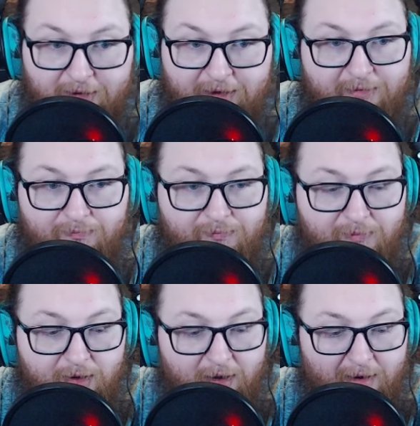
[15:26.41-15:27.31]
Like,
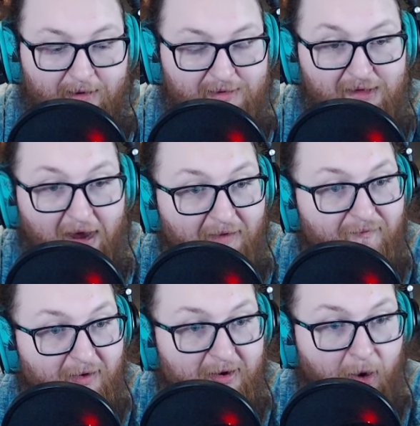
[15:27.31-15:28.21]
it's not
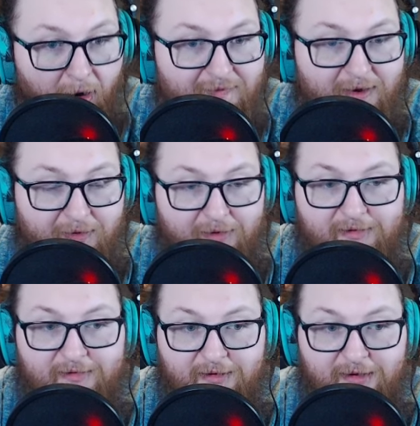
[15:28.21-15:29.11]
very often that you
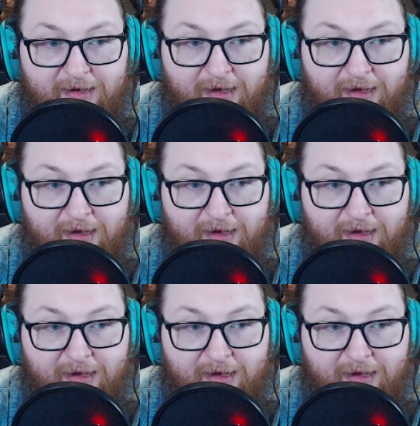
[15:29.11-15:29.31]
see